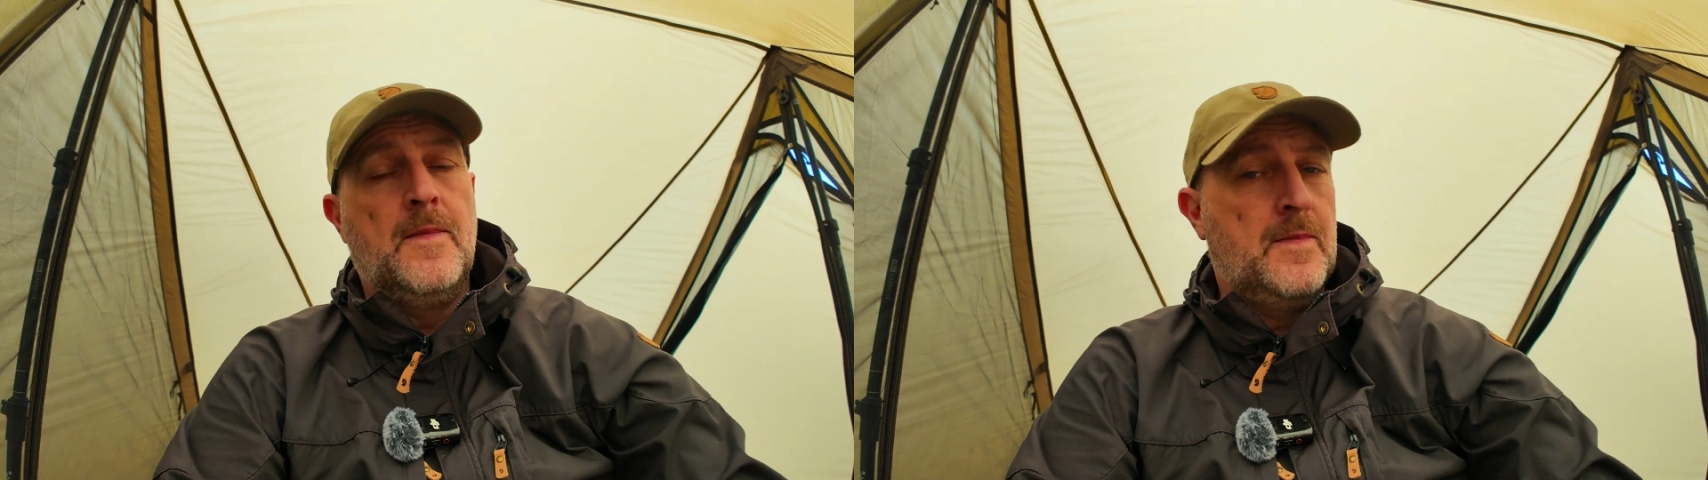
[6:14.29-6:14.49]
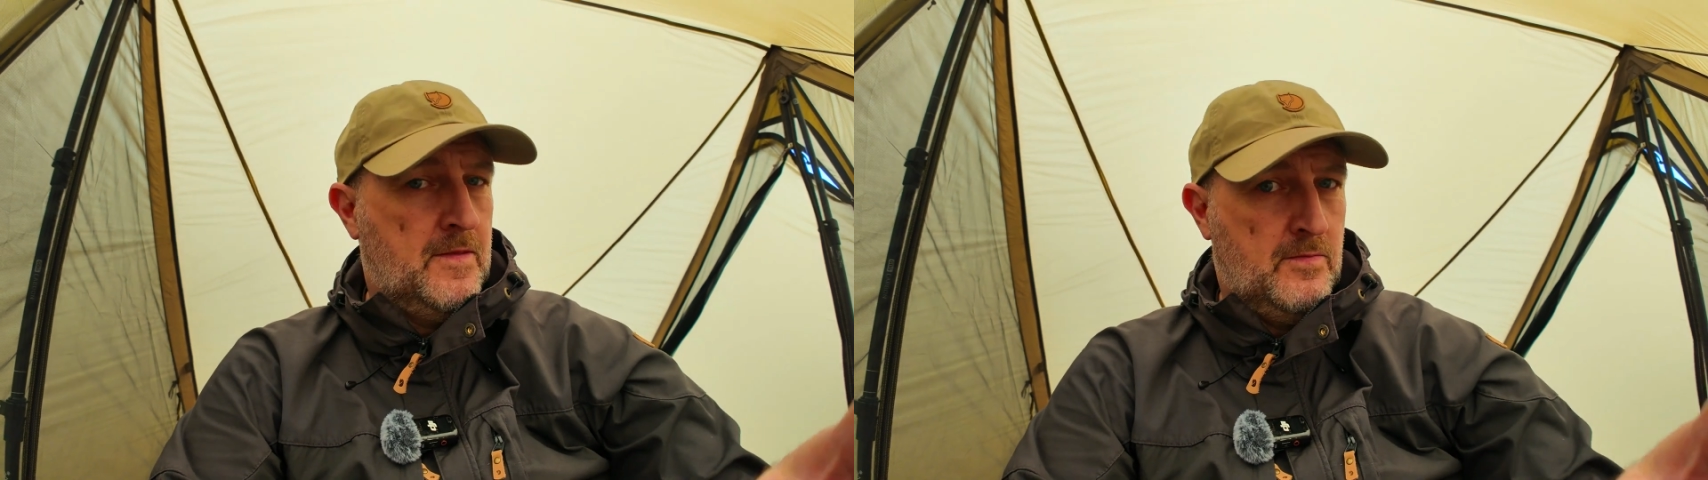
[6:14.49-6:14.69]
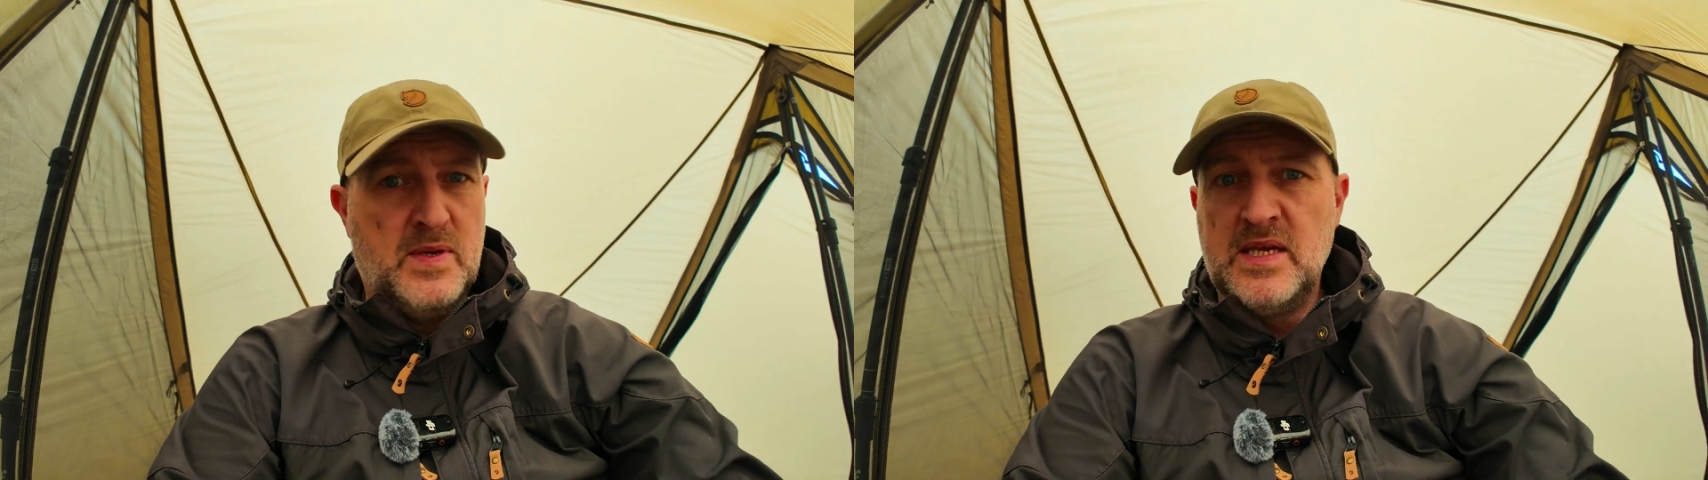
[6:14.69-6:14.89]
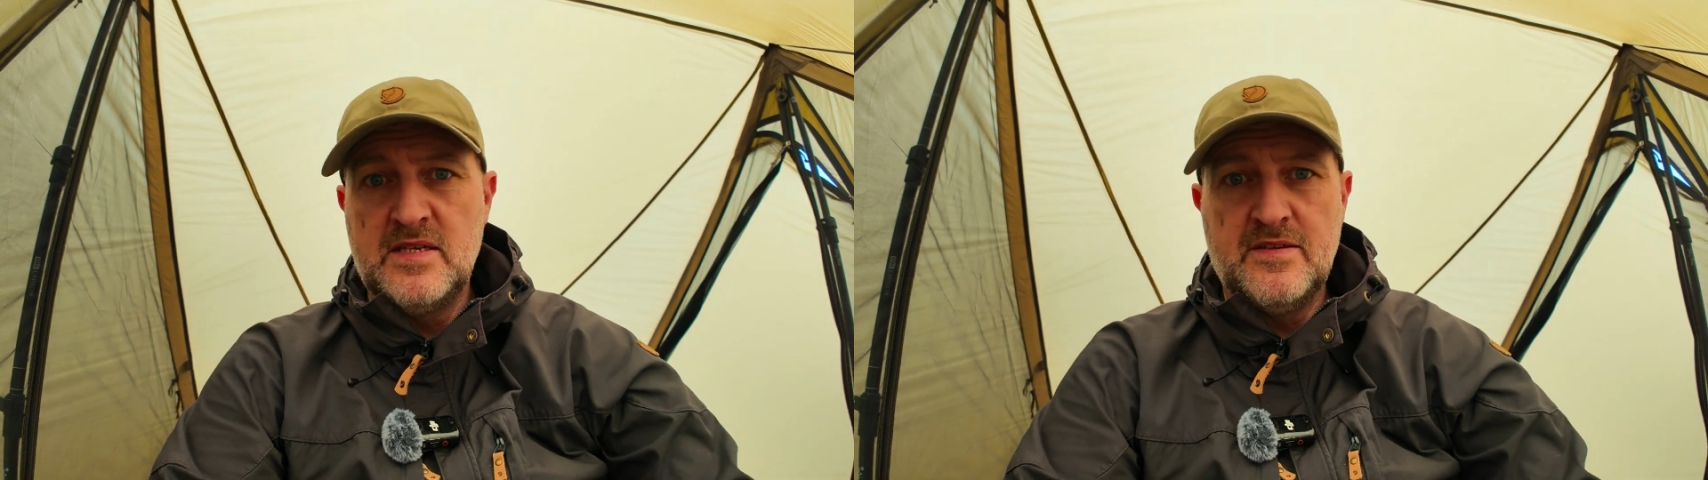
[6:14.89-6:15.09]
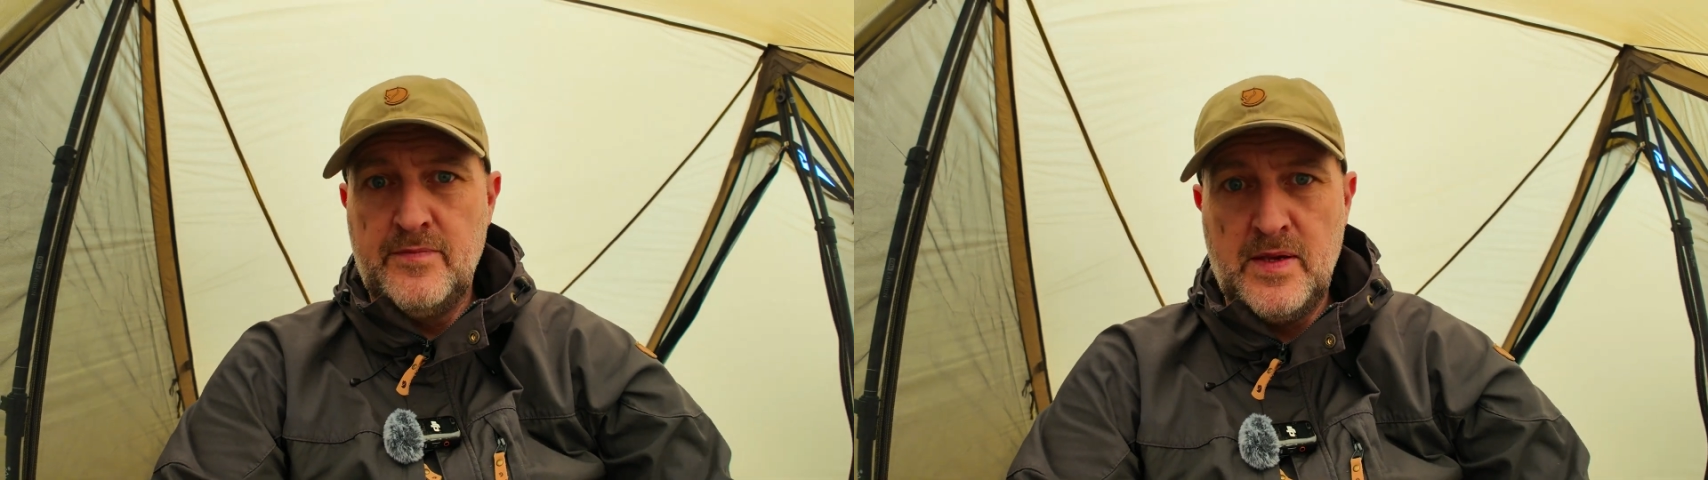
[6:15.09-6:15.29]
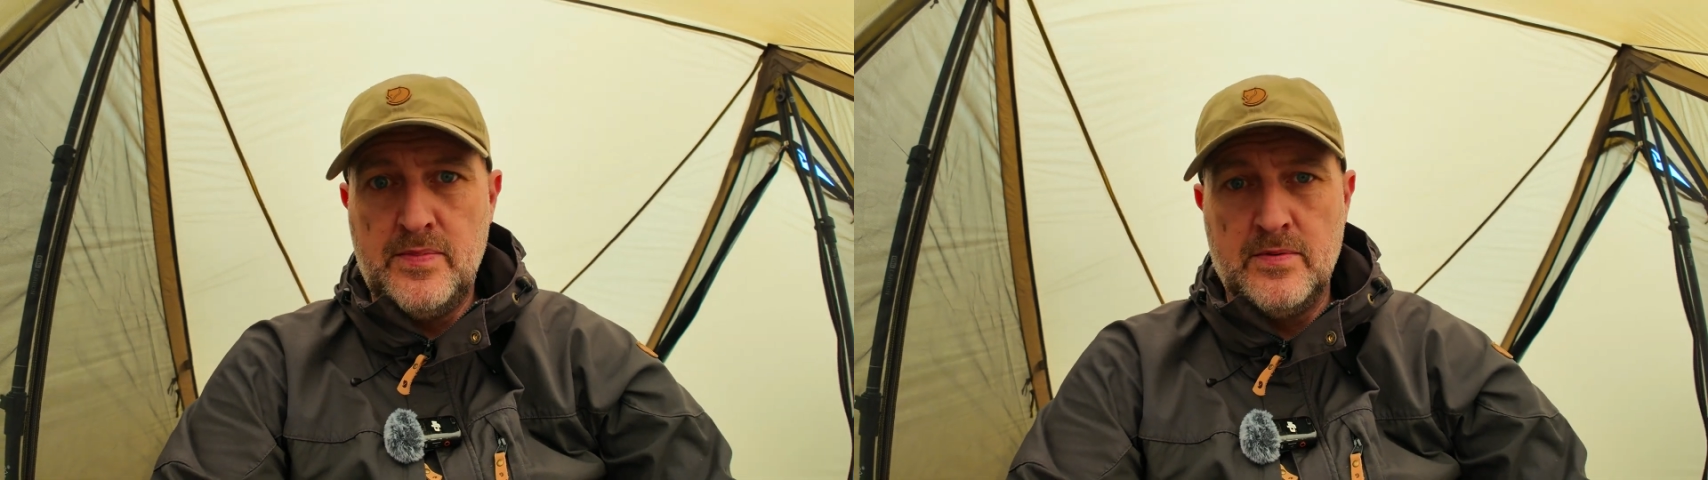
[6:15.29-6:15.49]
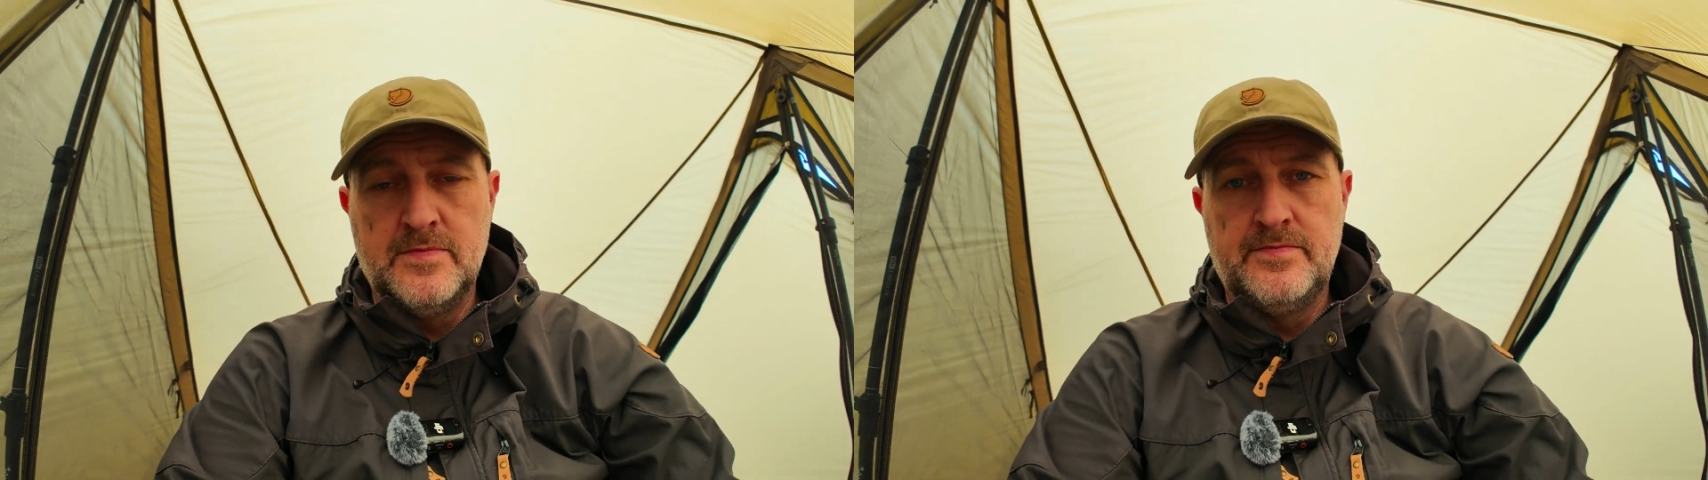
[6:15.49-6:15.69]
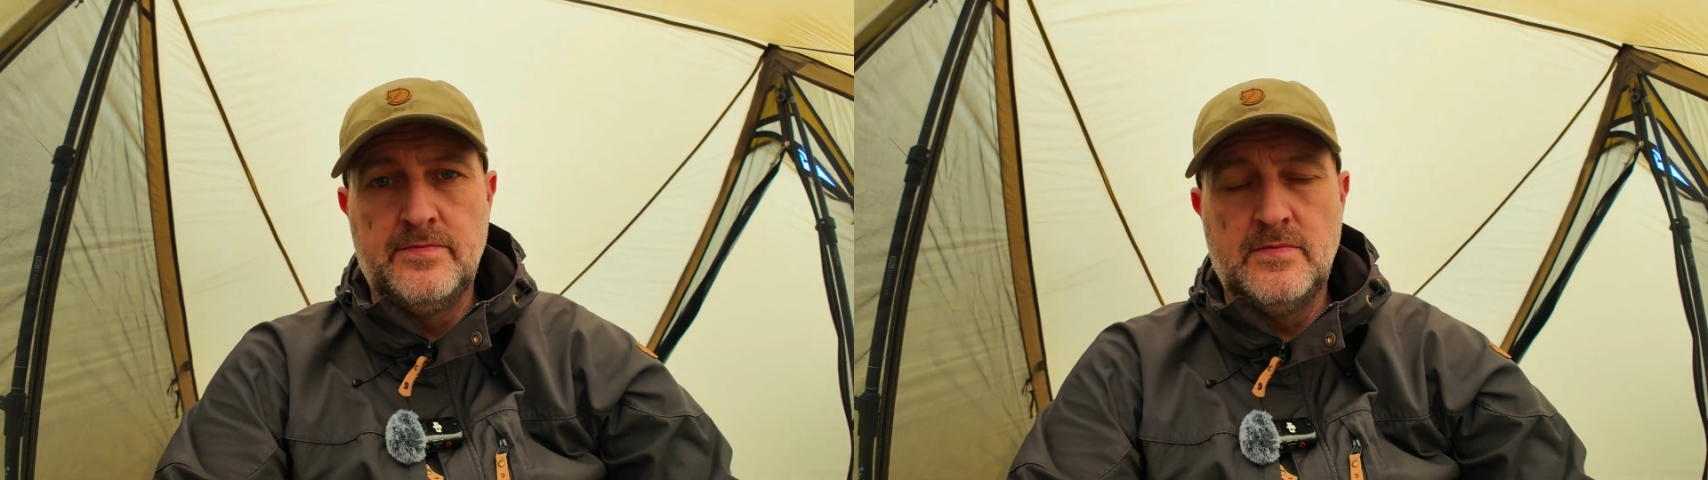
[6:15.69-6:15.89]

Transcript: the biggest of people.